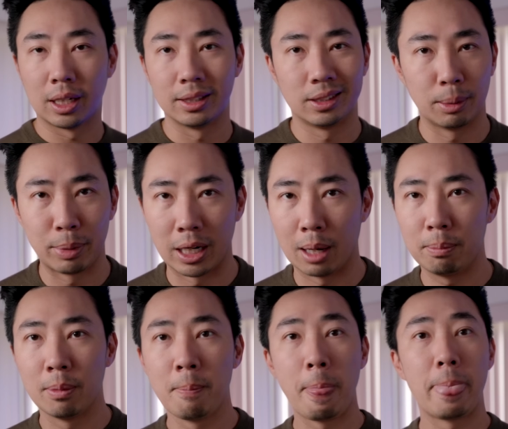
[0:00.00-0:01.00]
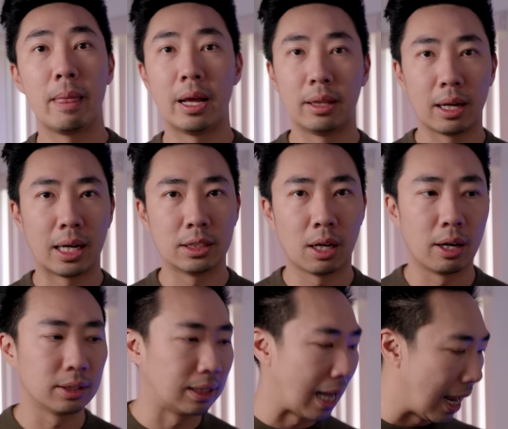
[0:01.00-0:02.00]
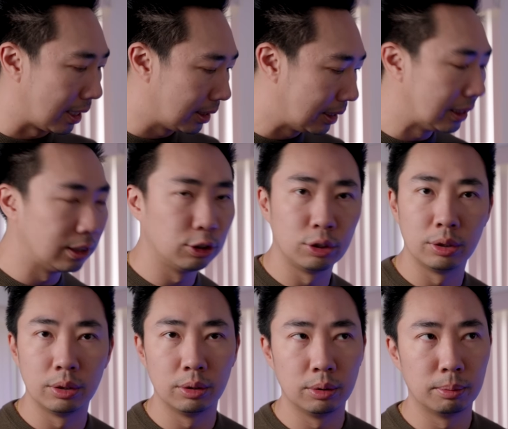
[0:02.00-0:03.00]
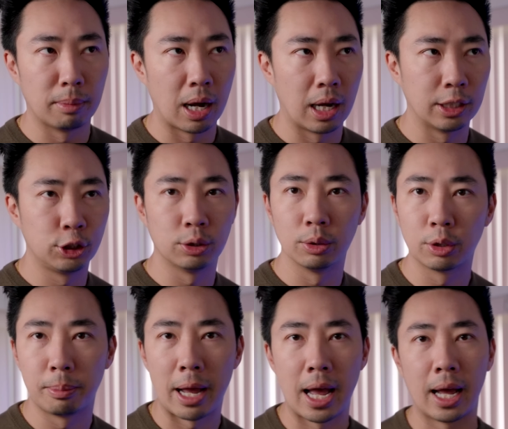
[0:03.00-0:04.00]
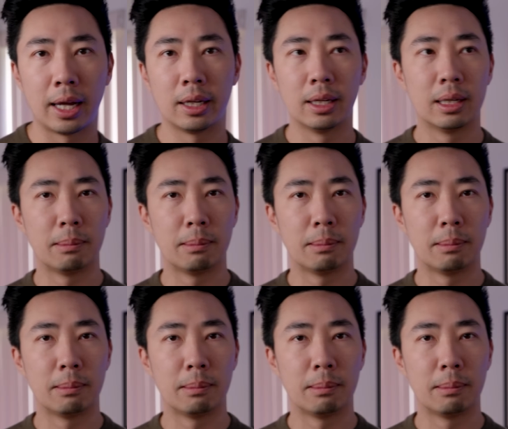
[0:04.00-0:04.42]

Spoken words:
I zip it up, and then I toss that into my shoulder bag,